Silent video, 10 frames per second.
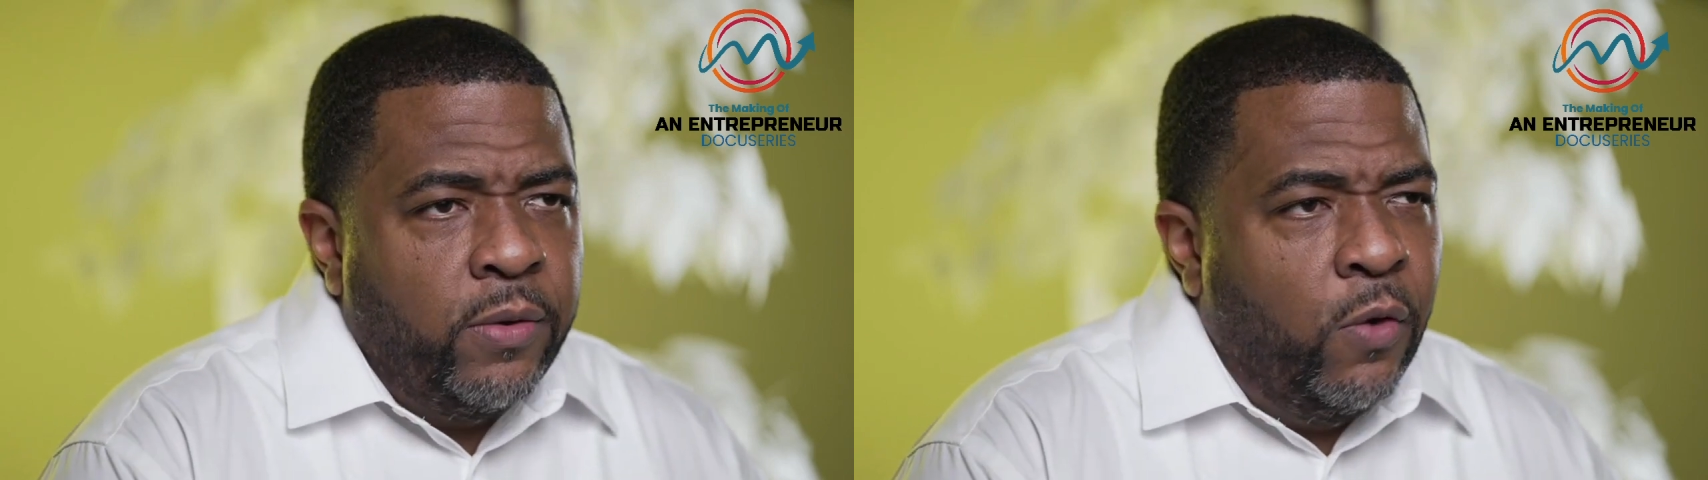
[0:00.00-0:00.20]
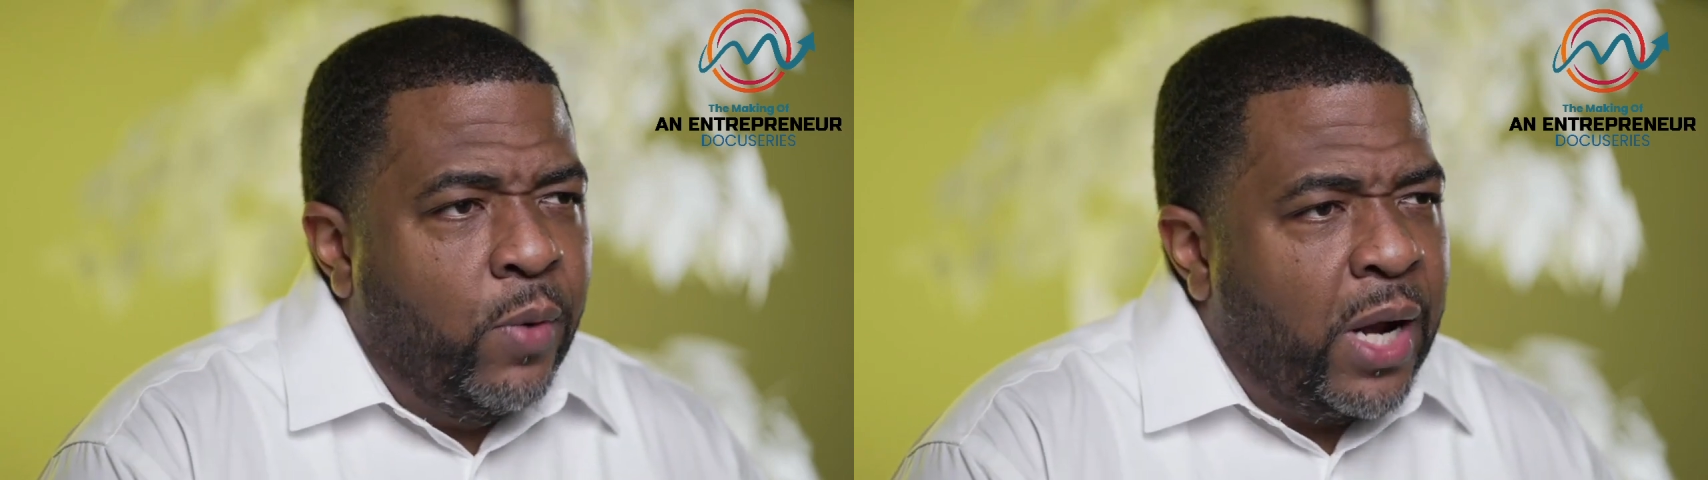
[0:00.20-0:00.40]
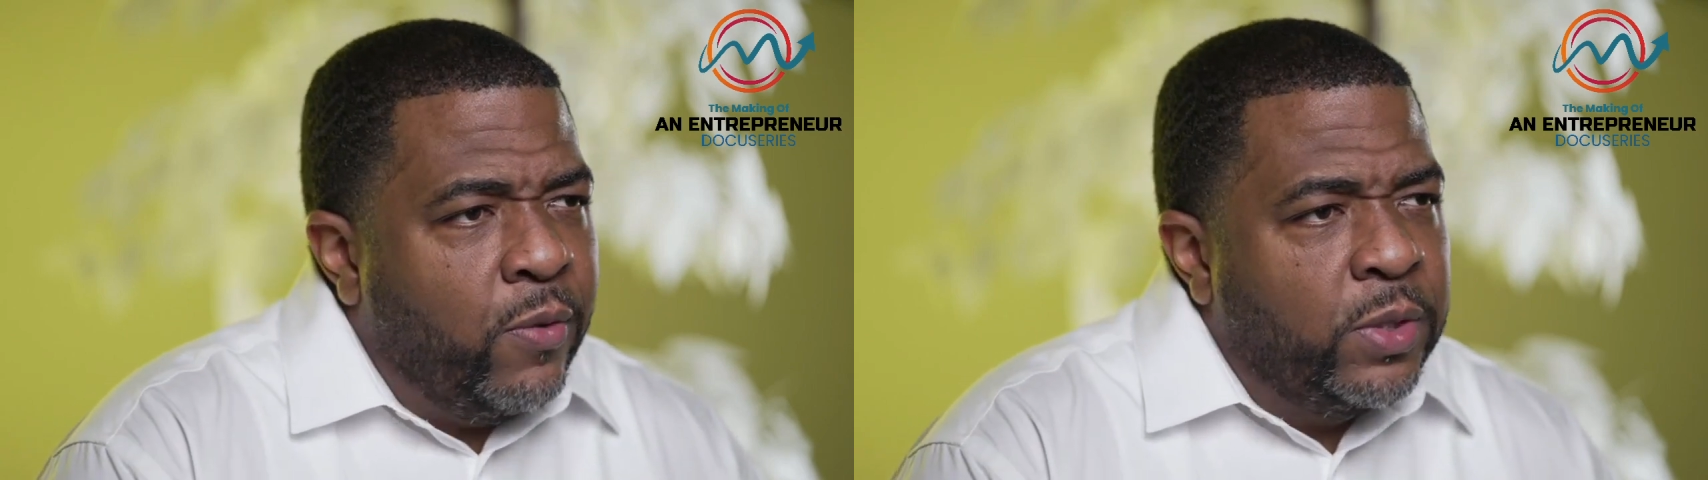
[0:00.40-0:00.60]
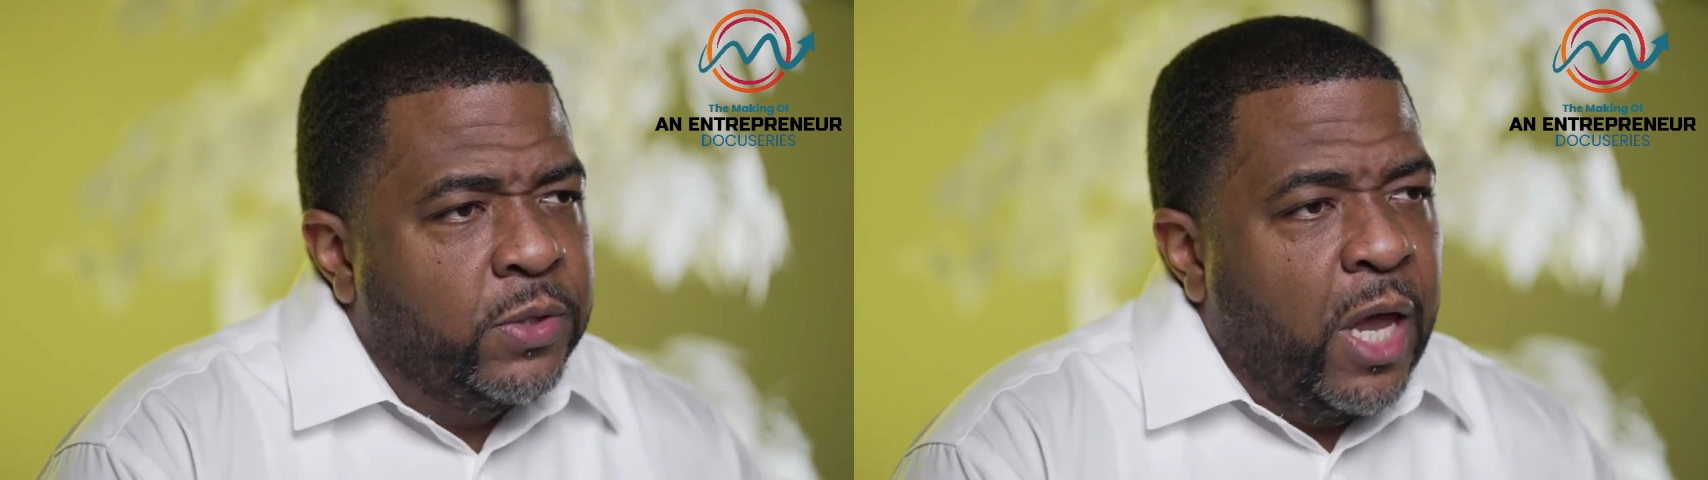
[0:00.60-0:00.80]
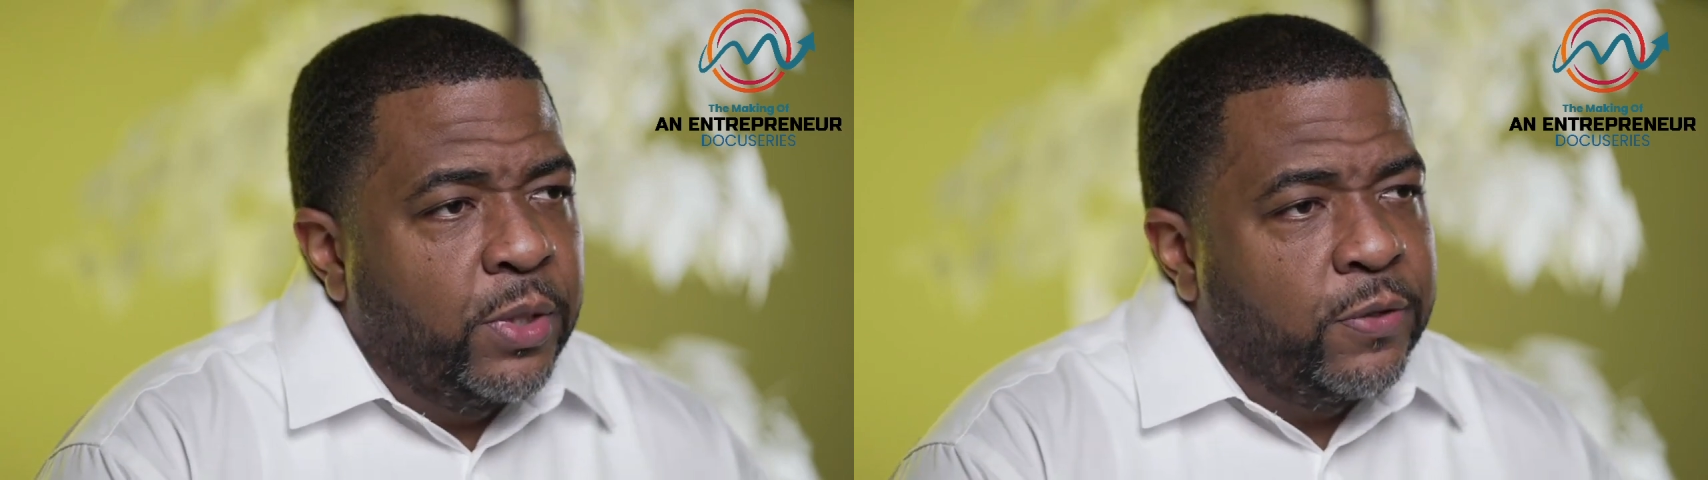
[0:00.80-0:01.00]
You know, when I
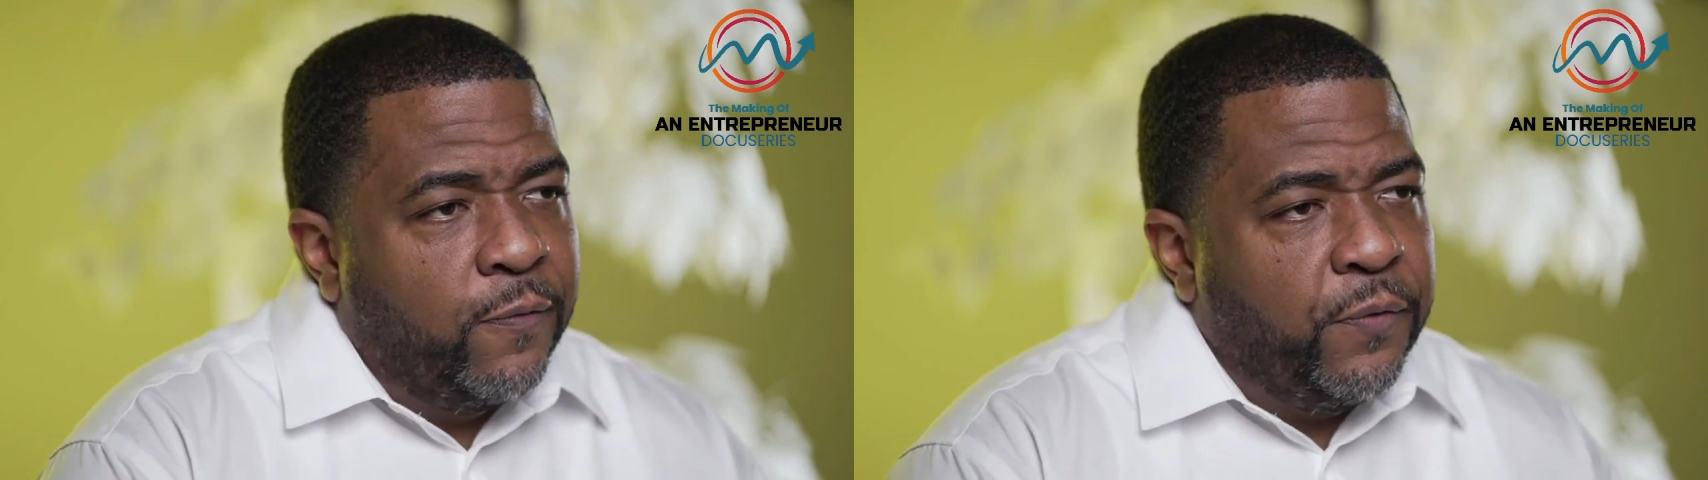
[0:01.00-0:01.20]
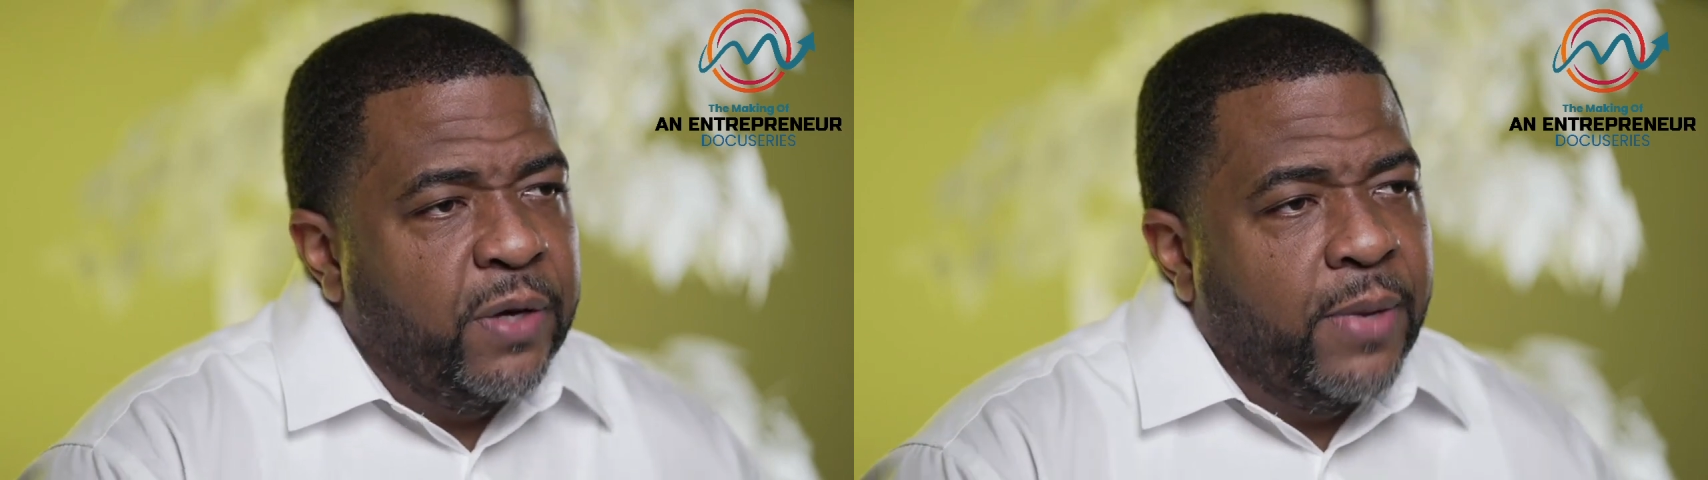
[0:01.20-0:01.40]
was able to free